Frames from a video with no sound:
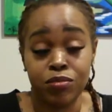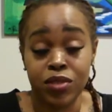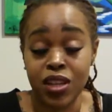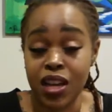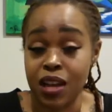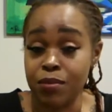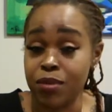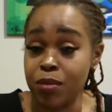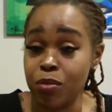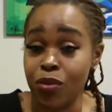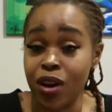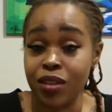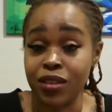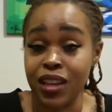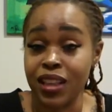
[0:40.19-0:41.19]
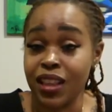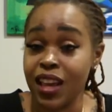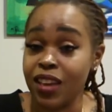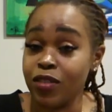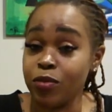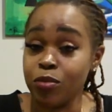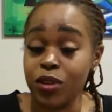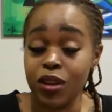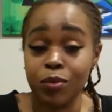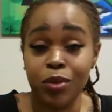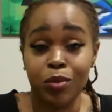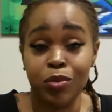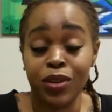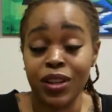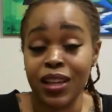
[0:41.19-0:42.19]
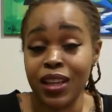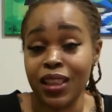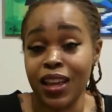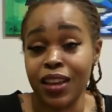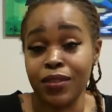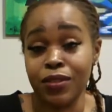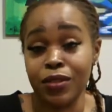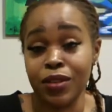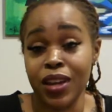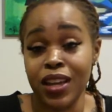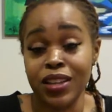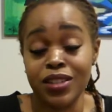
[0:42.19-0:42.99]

cutting people out their life, bringing people in their life, okay?